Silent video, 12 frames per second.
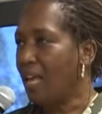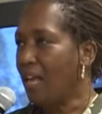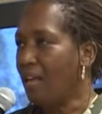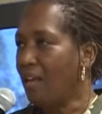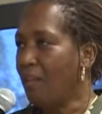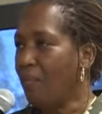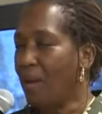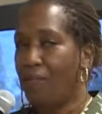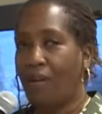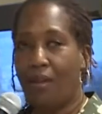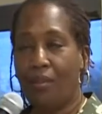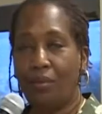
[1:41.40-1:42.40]
Uh, my
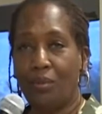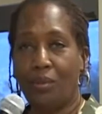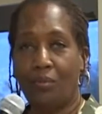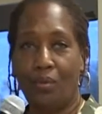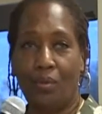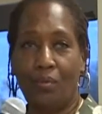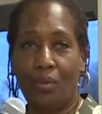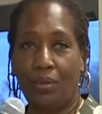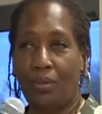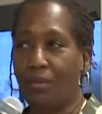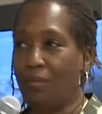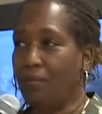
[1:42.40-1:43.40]
father was a World War
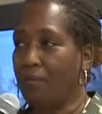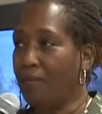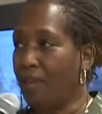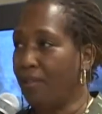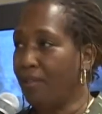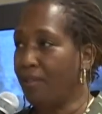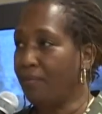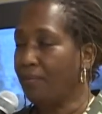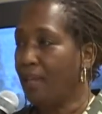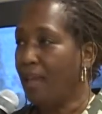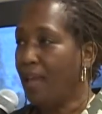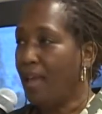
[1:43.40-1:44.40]
II
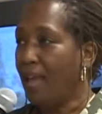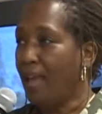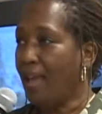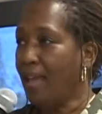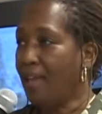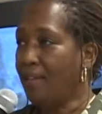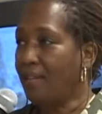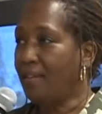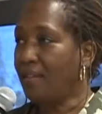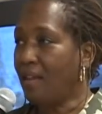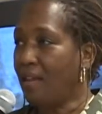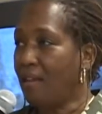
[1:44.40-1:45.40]
veteran
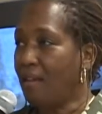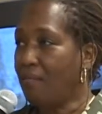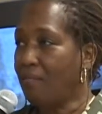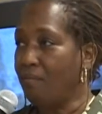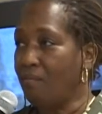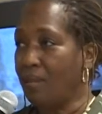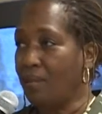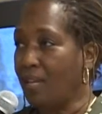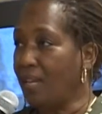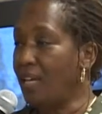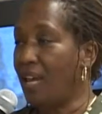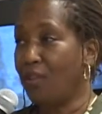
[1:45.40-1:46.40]
and um,
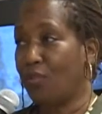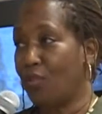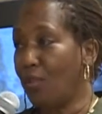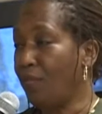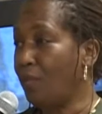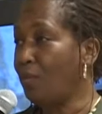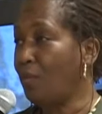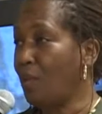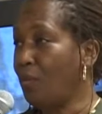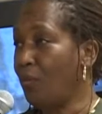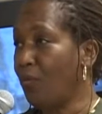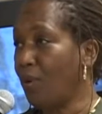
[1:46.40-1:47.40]
in and out of service
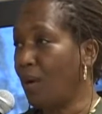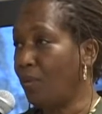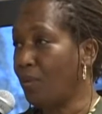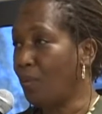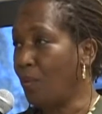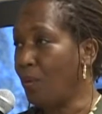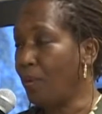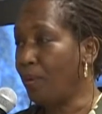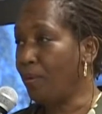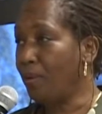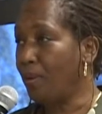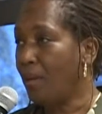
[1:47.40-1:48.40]
well before I was
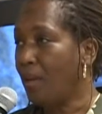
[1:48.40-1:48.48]
born.